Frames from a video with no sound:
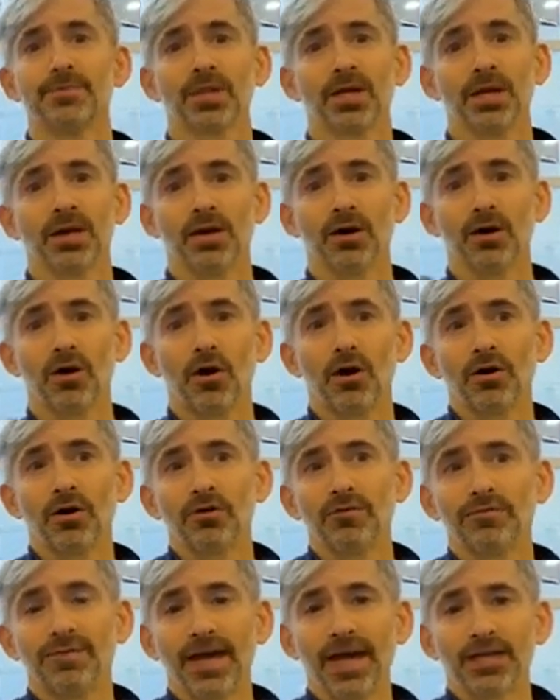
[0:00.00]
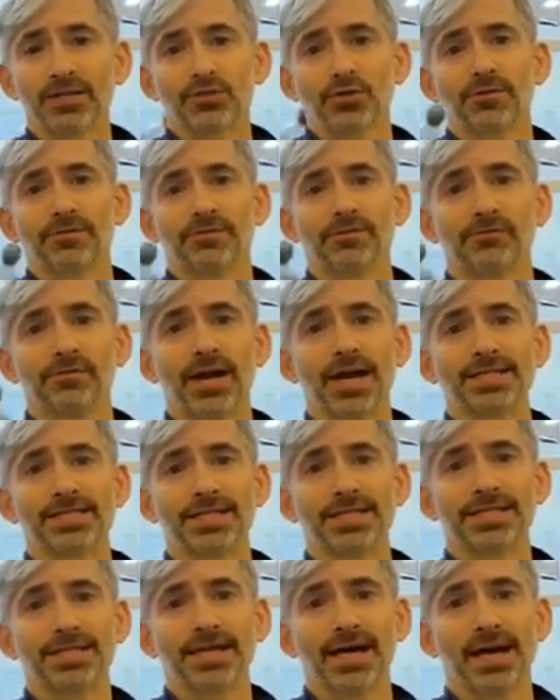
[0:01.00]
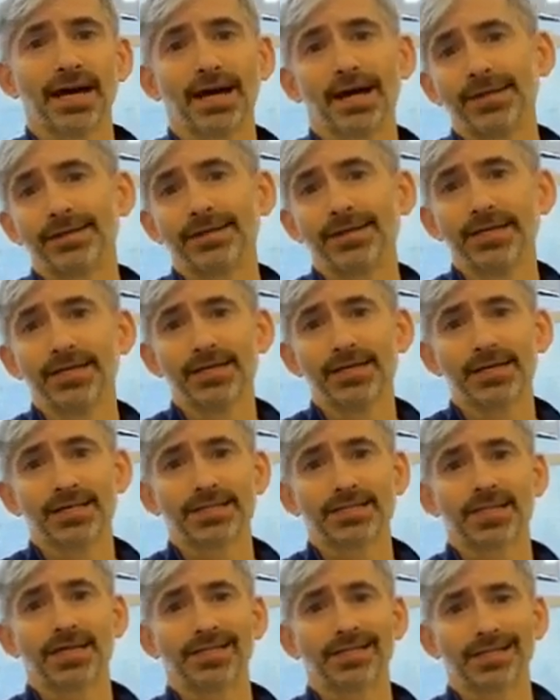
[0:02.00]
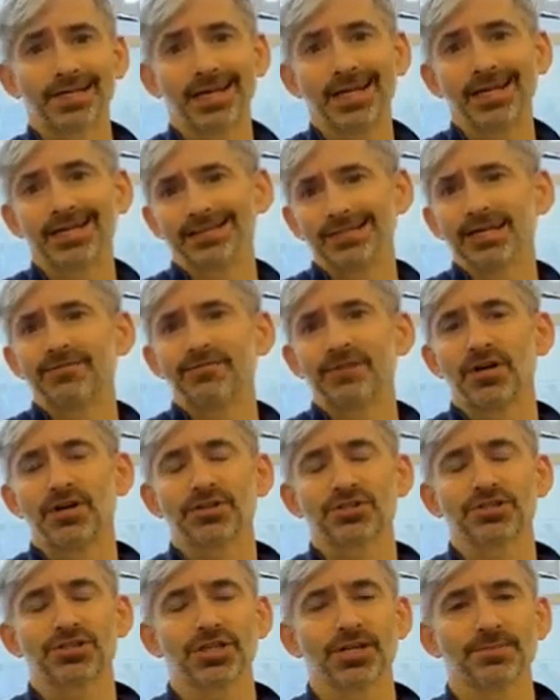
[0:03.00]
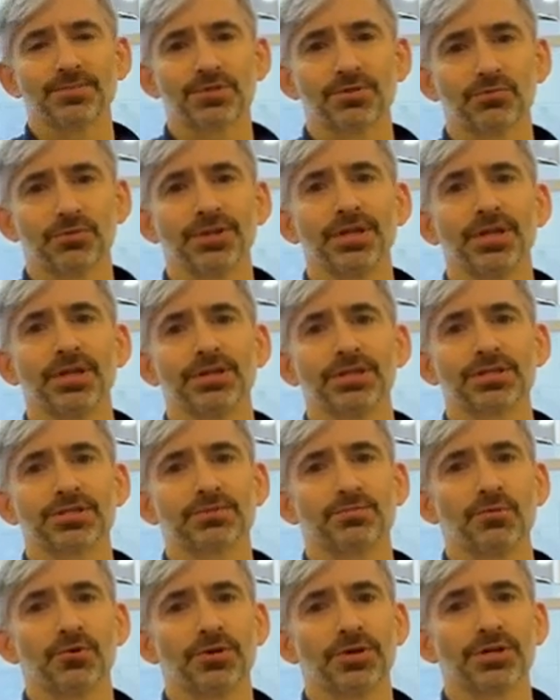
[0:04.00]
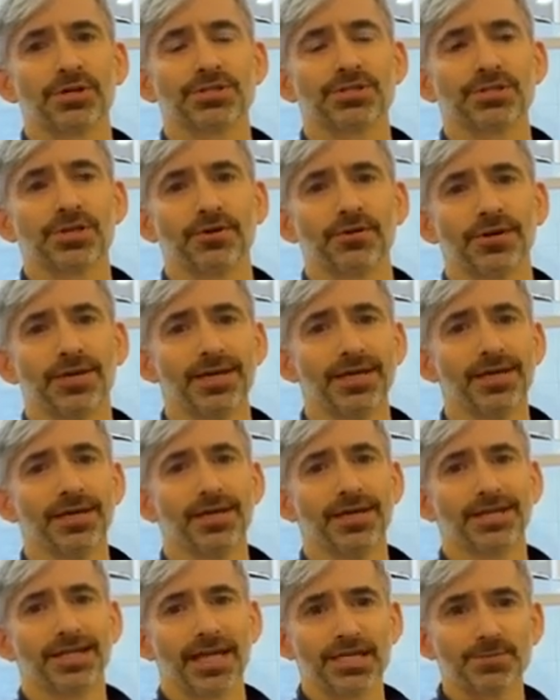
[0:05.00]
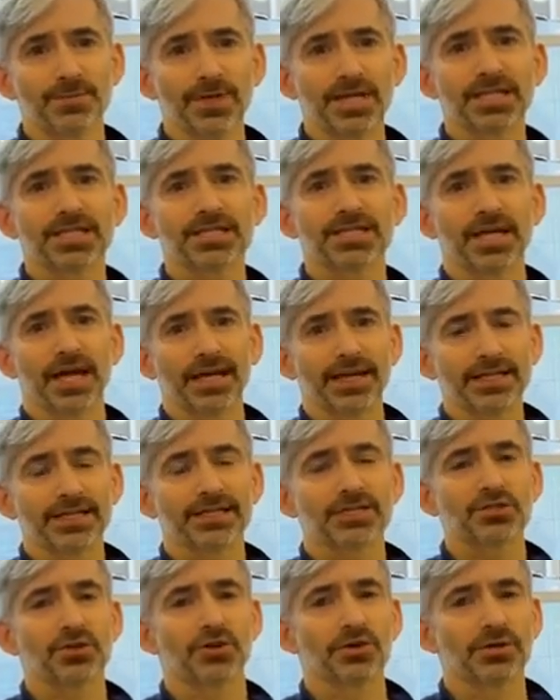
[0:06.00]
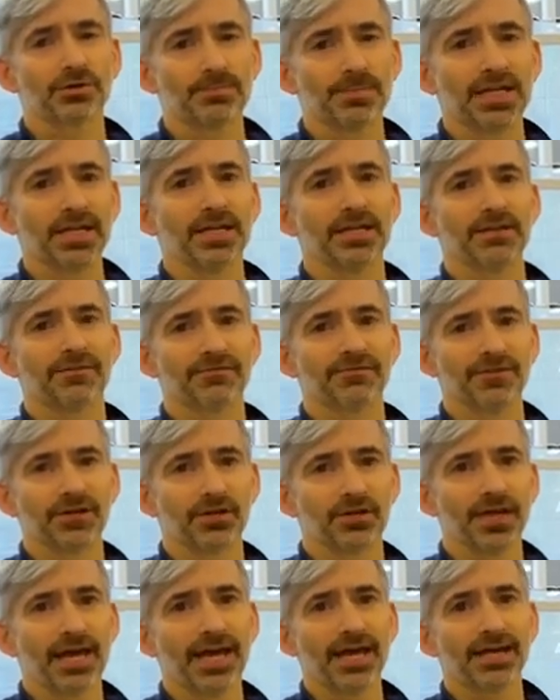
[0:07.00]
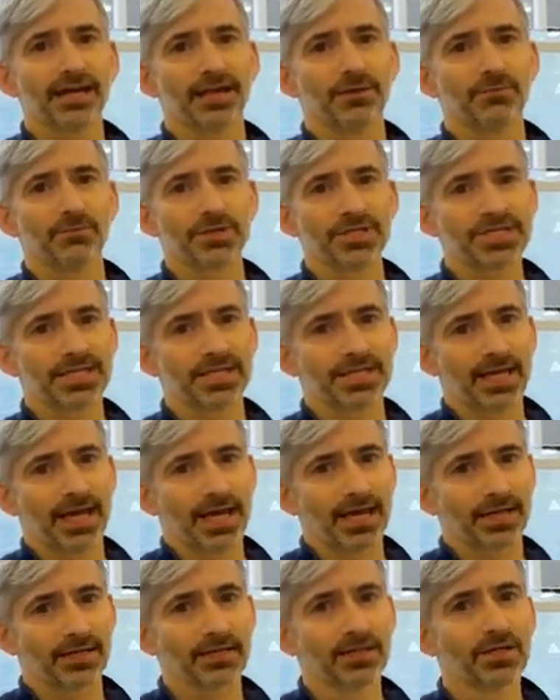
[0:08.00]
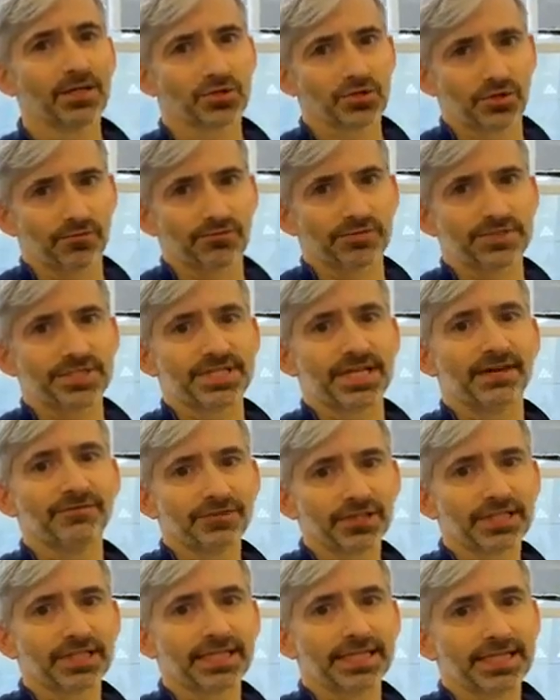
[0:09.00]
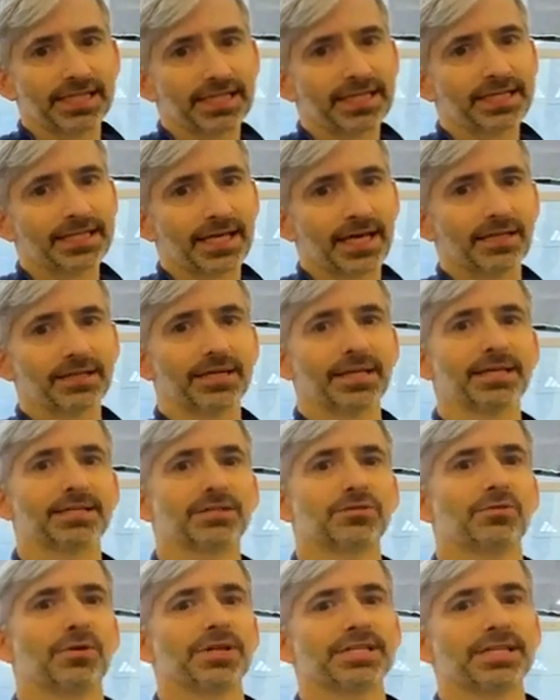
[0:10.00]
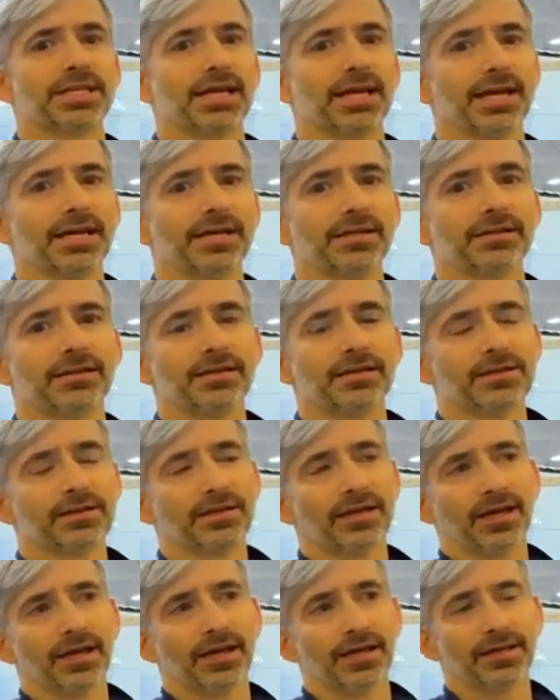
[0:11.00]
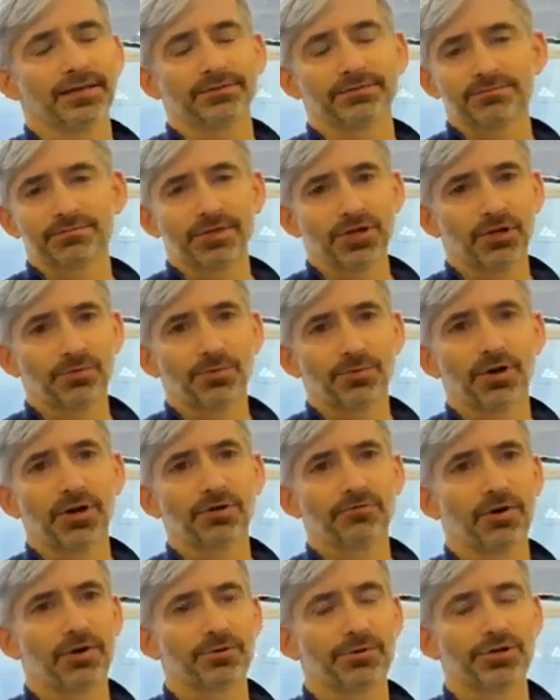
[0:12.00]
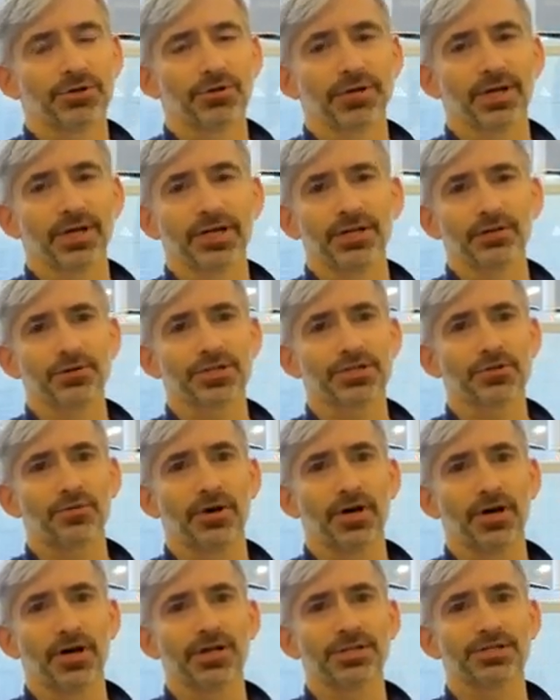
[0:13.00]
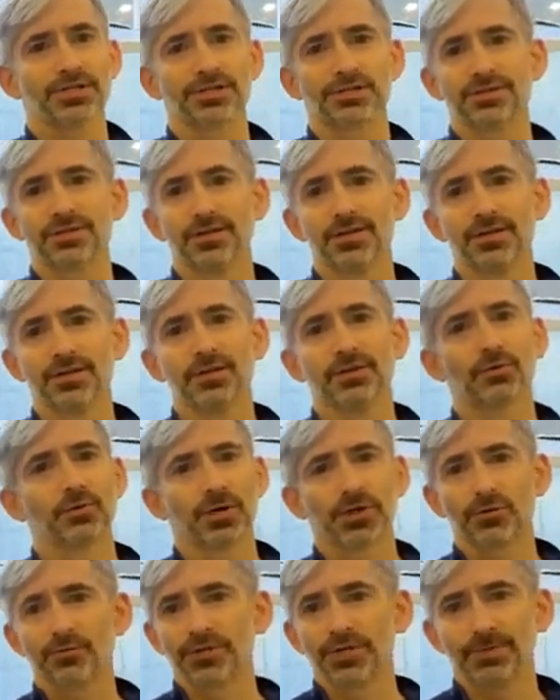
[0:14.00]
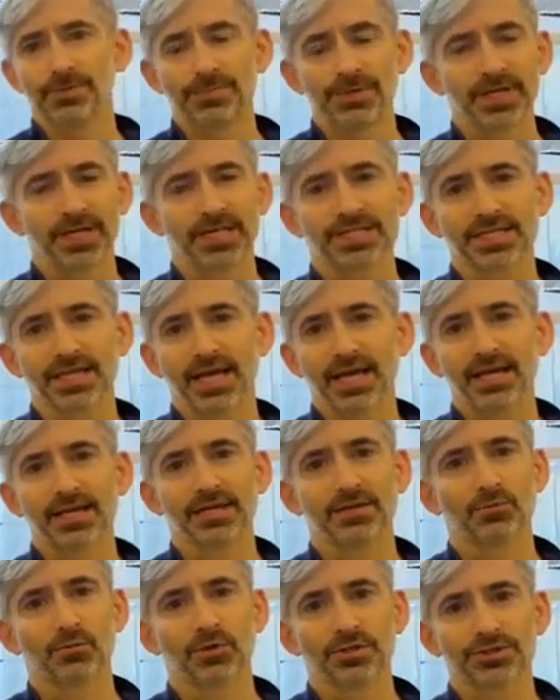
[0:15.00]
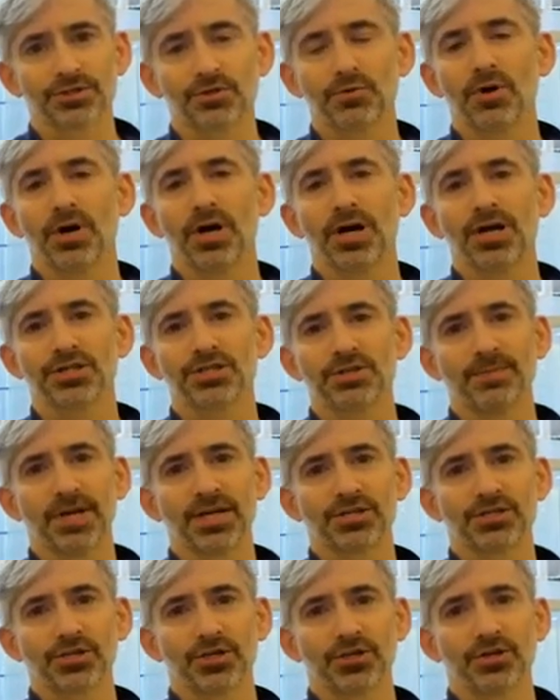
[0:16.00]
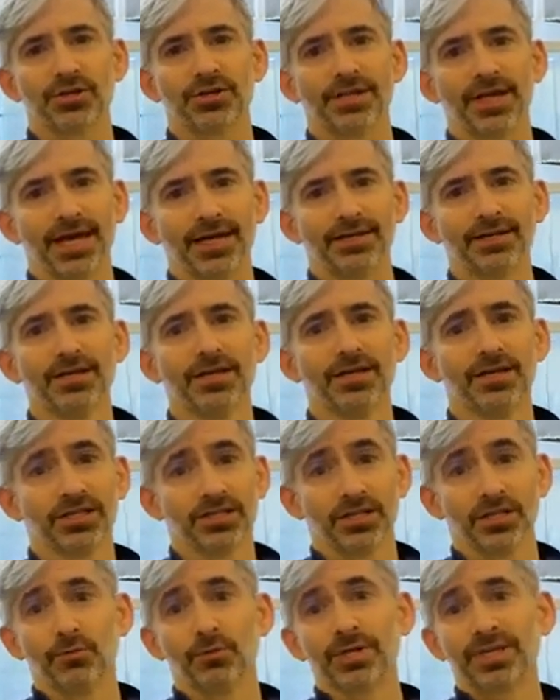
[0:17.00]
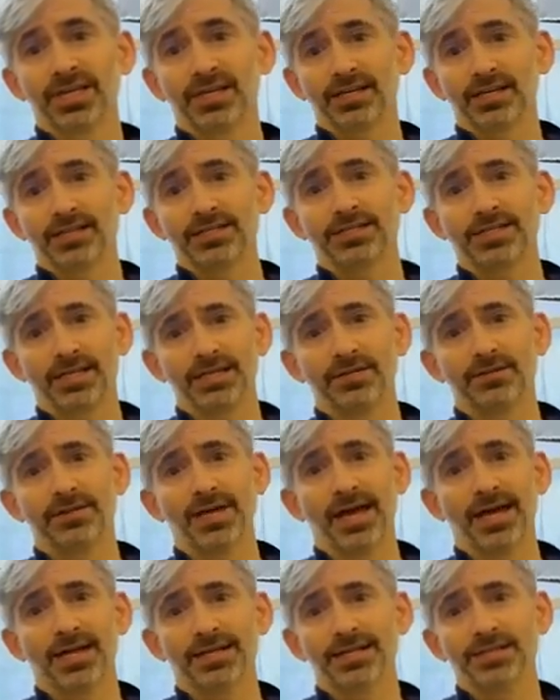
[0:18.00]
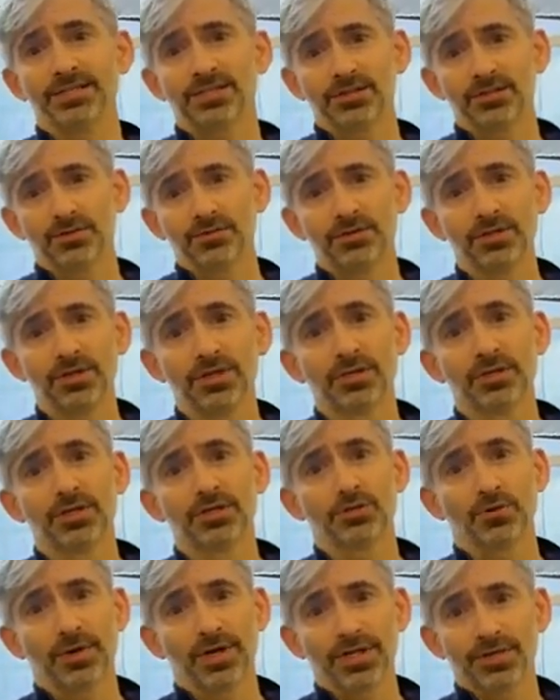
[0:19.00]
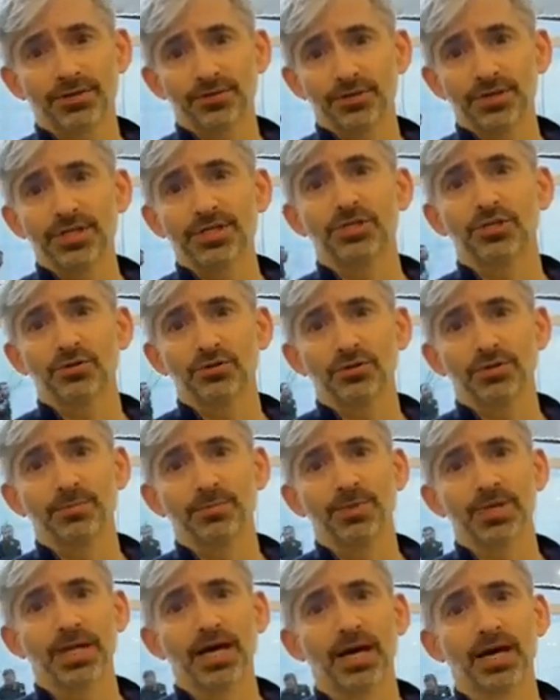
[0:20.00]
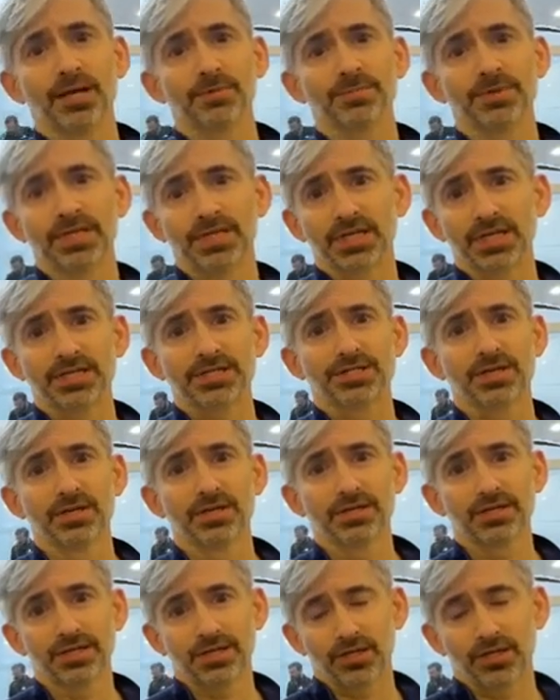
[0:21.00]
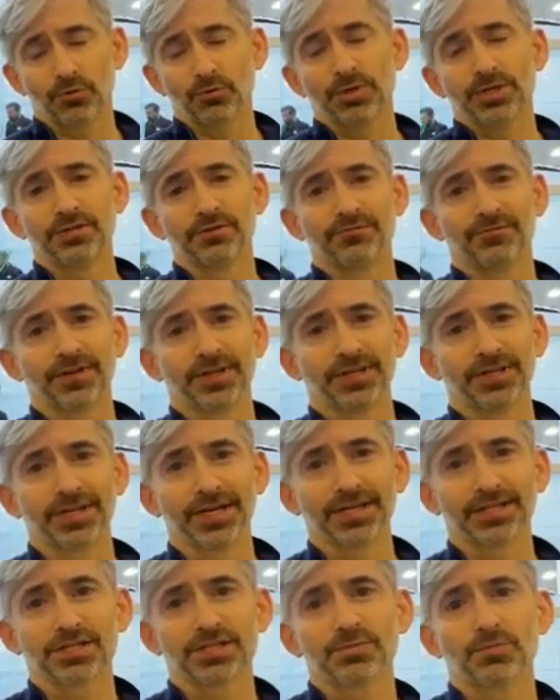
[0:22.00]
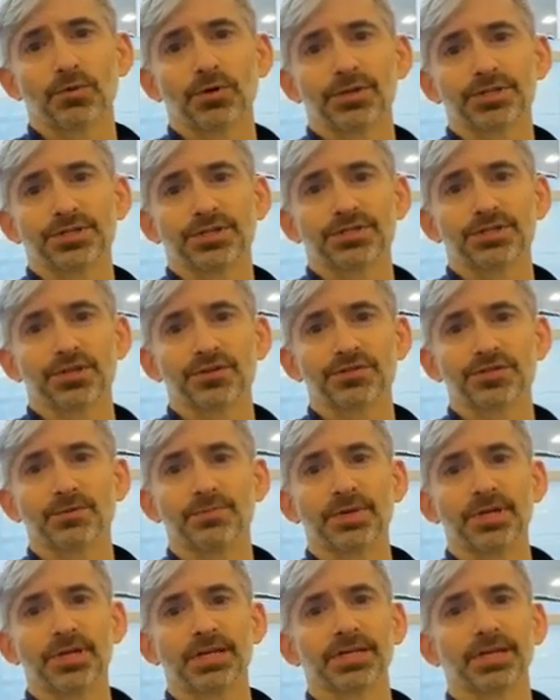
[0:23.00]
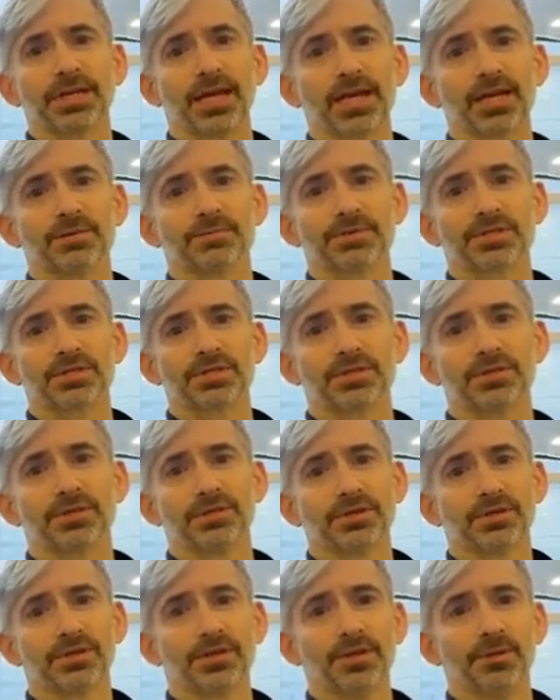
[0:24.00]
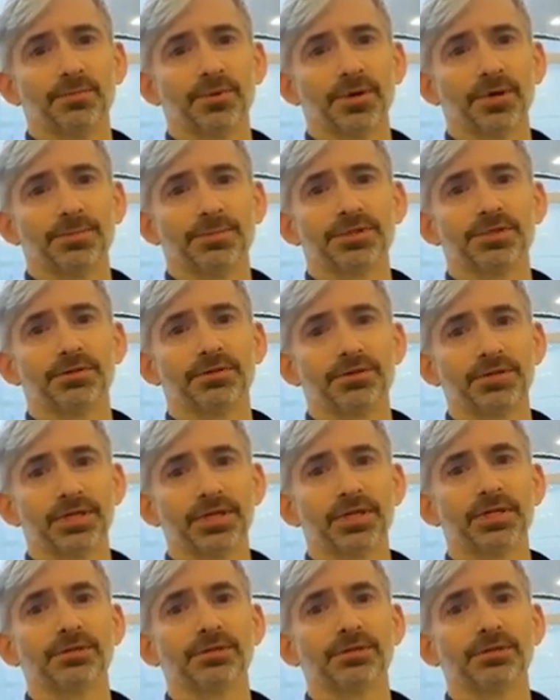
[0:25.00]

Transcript: All of that sort of rising tide is going to kind of lift all ships within the sport. So that's been exciting to sort of begin to feel that, and we see that sort of definitely leading into LA 28. And part of what we're doing at US Squash is working with the PSA and World Squash to make sure that we can continue that into 2032 and beyond, because we do feel like the sport deserves to be in the games in perpetuity.